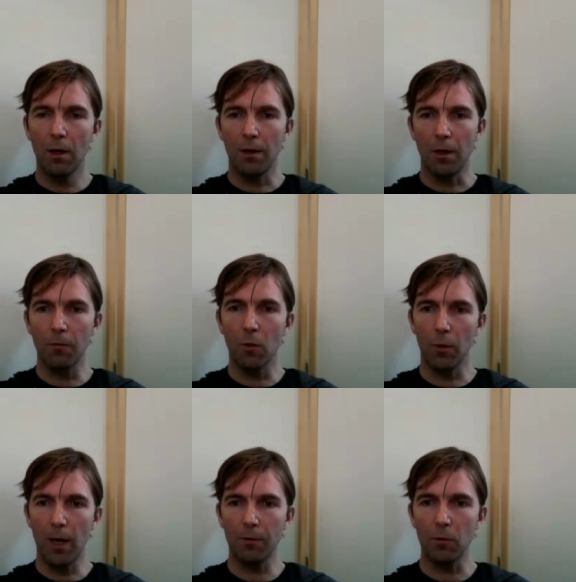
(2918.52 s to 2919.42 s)
Therefore, we
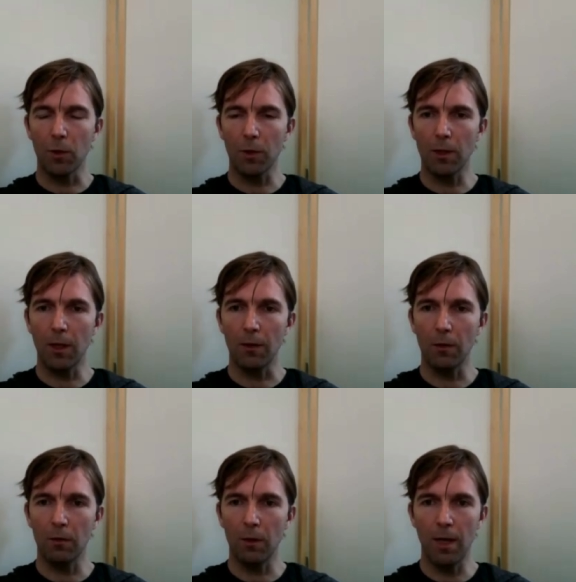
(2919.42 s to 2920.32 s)
have to work
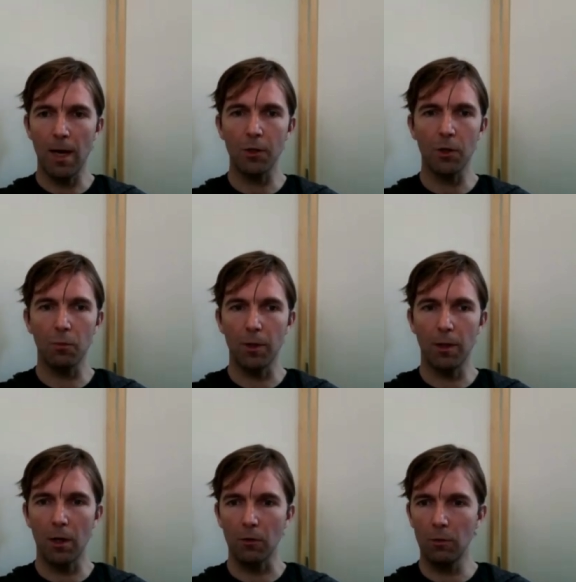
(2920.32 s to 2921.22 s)
together, and not just within
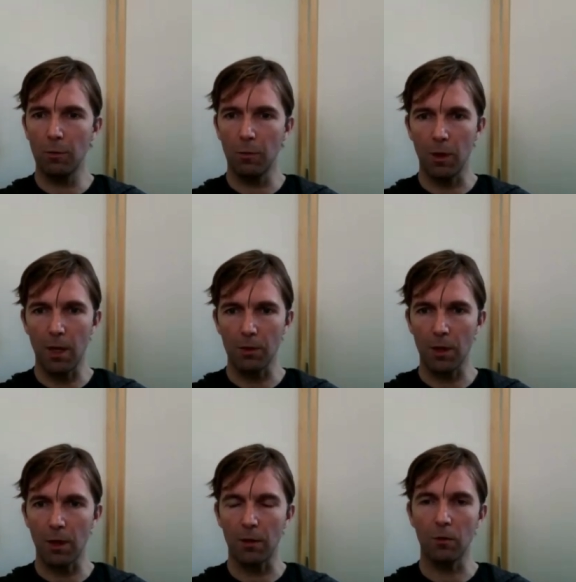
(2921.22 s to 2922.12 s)
our group, but
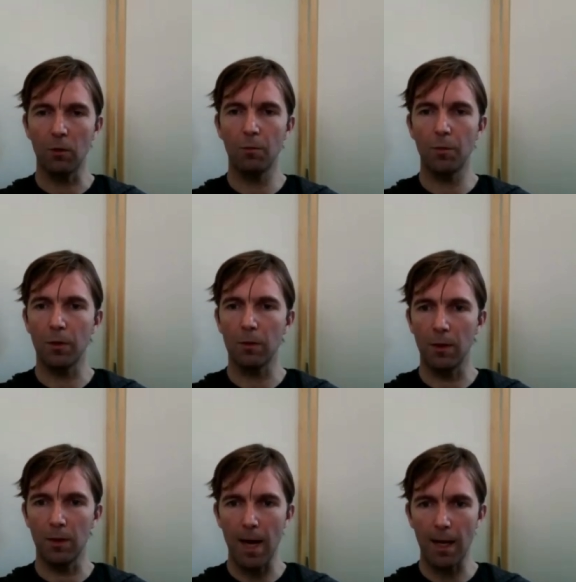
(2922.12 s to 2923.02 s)
outside of the group and,
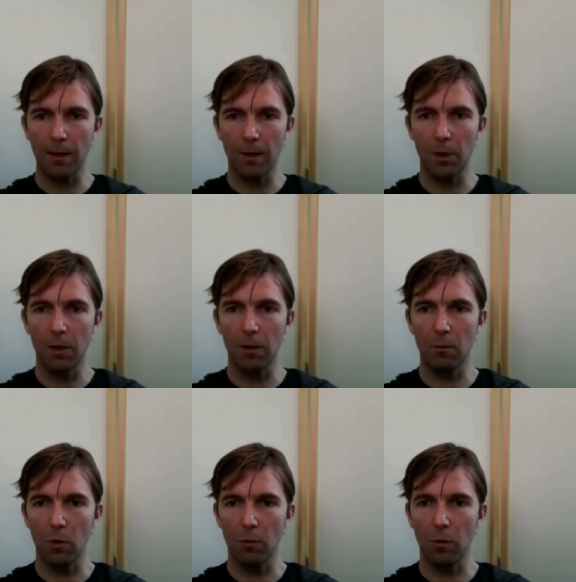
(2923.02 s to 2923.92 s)
and academia
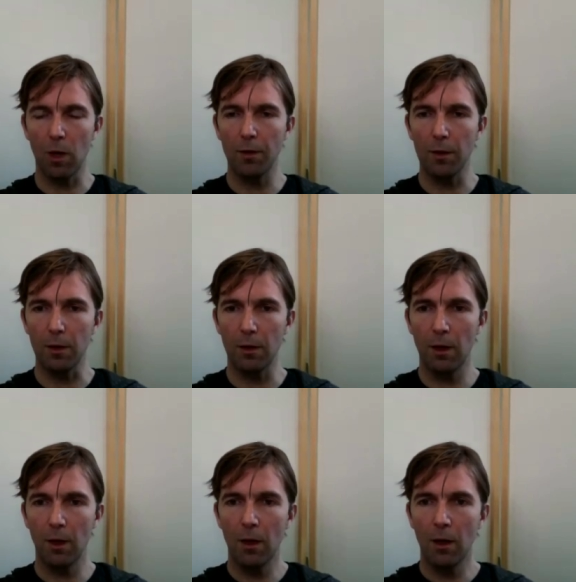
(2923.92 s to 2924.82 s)
more broadly.
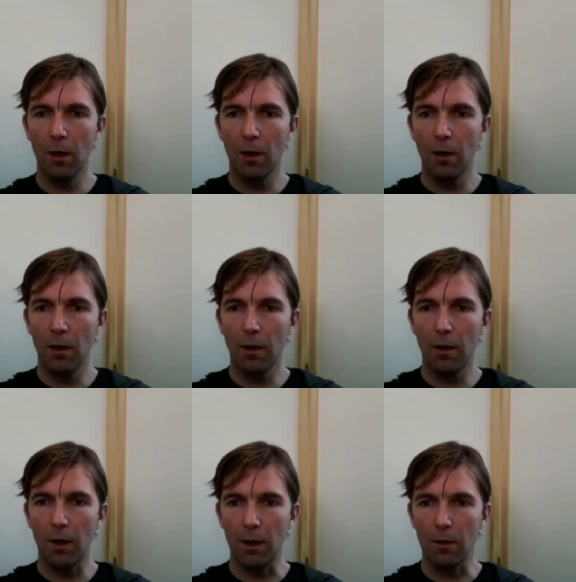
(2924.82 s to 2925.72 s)

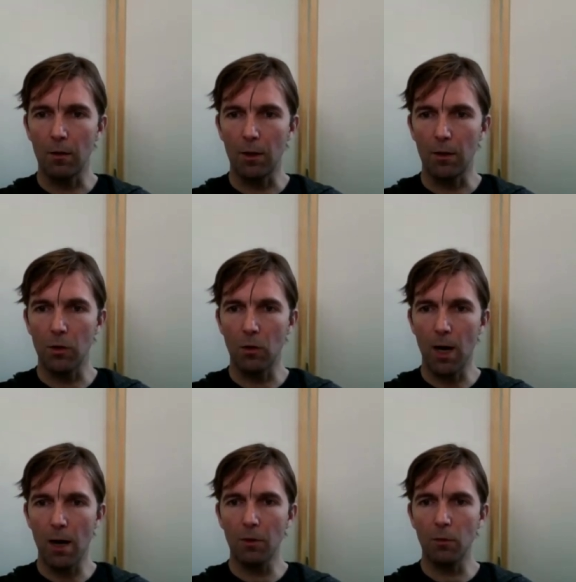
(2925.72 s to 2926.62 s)
And and so,
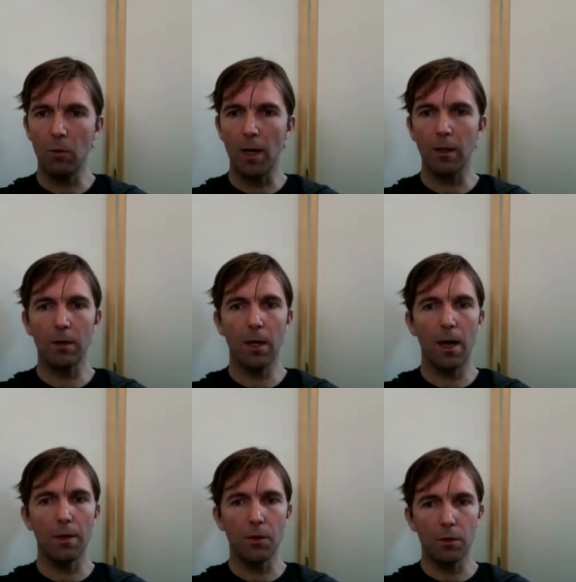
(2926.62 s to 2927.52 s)
how can we
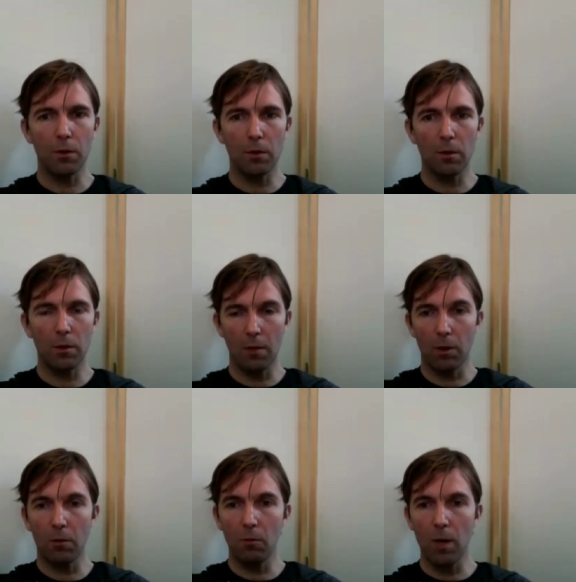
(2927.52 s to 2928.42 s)
recognize? Can,
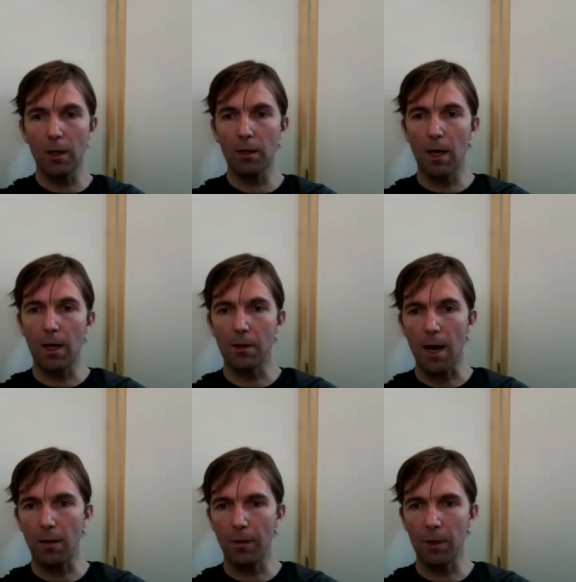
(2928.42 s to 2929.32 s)
can we recognize
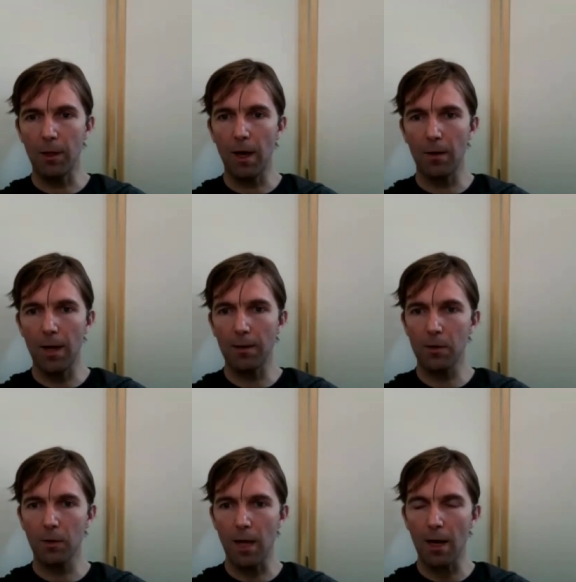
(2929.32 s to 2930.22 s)
that? I mean, that
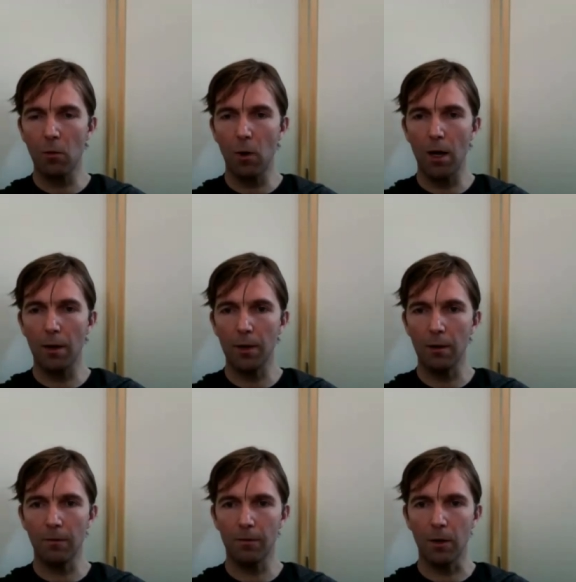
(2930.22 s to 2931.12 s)
that's that quality
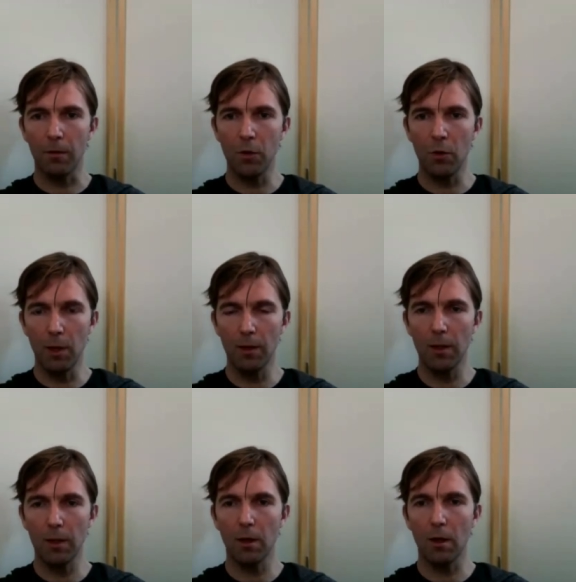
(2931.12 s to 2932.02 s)
of of
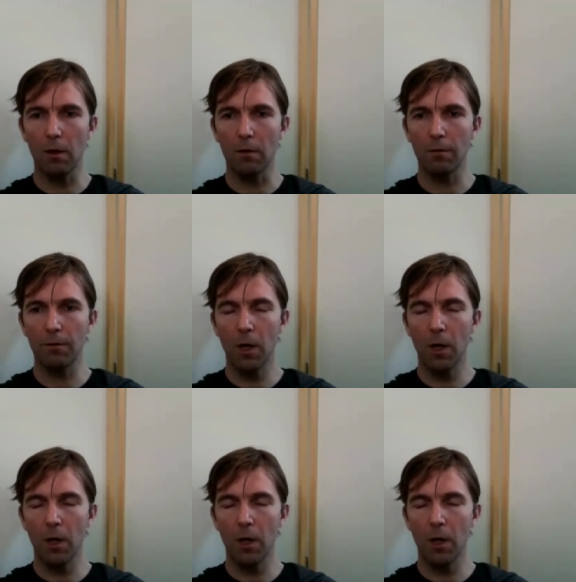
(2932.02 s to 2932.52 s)
humility of